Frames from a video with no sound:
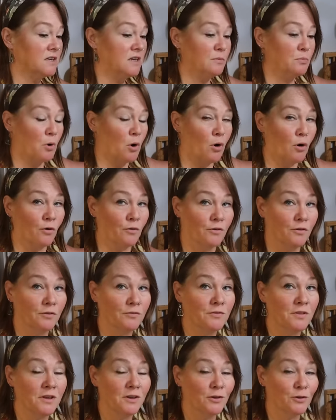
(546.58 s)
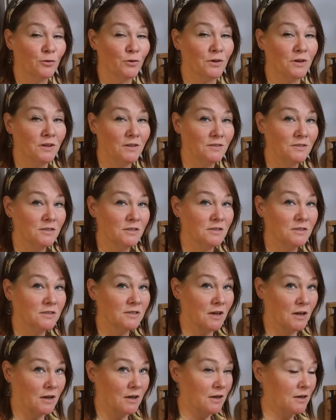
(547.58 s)
to keep all of the ingredients
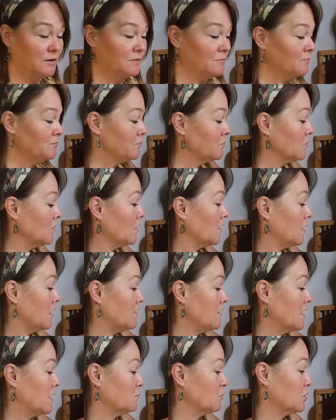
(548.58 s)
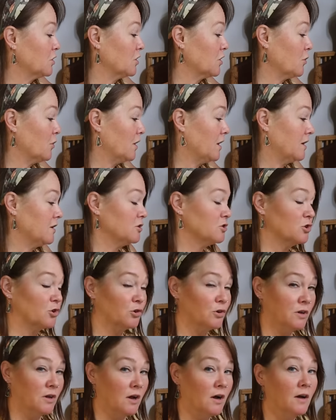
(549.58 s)
inside, and then I'm going to go ahead and
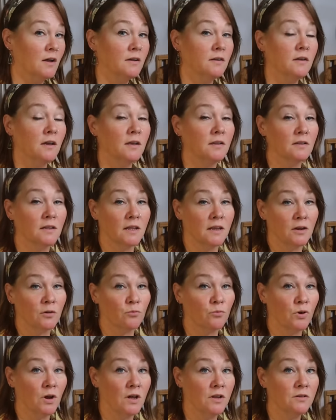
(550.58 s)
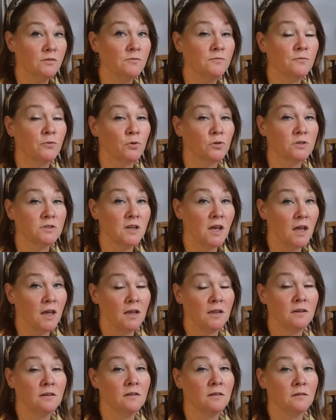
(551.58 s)
turn it on and let it run for
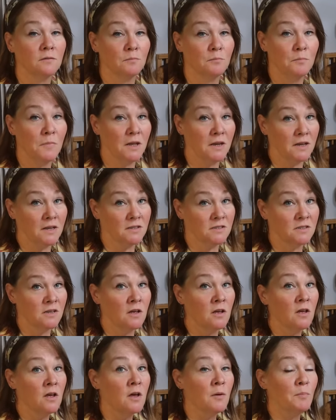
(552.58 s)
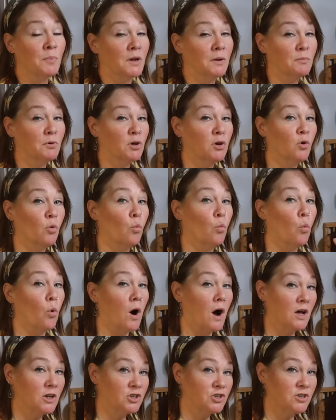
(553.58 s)
ten minutes. But I'm going to
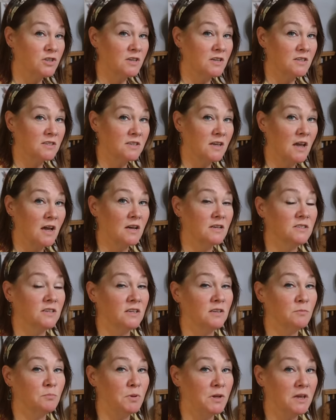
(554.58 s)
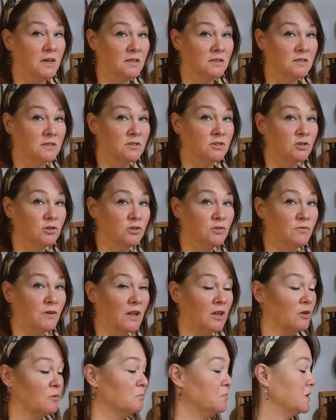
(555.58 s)
watch this as it begins to
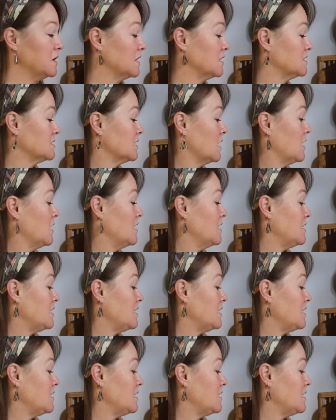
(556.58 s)
develop, because